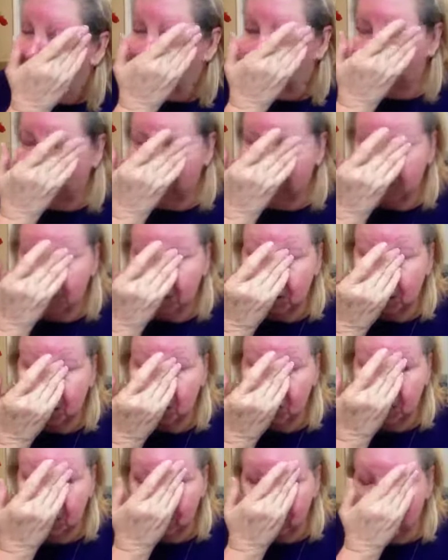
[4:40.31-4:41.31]
Especially
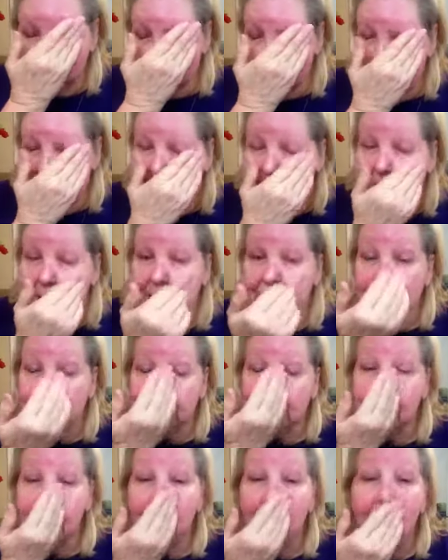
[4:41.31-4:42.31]
around your eyes
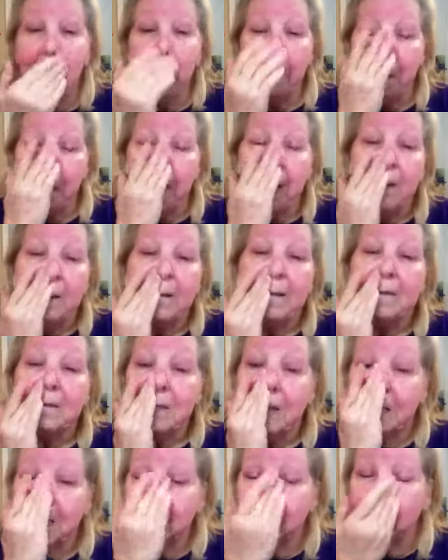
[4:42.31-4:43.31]
and all. Because
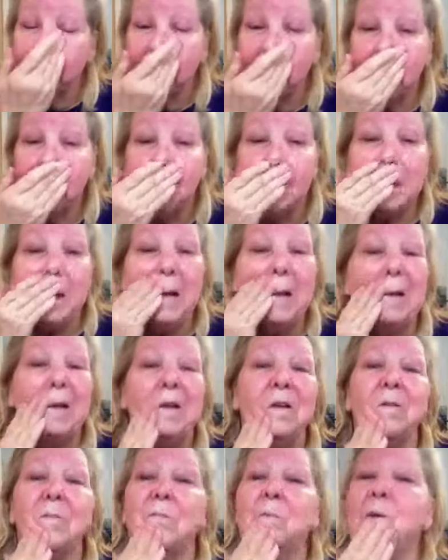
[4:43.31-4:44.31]
that's a very
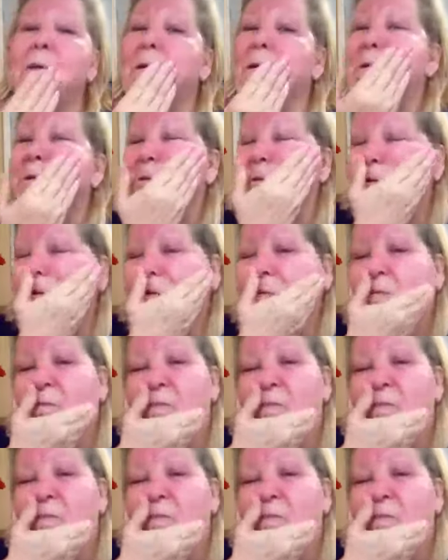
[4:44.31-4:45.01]
delicate place.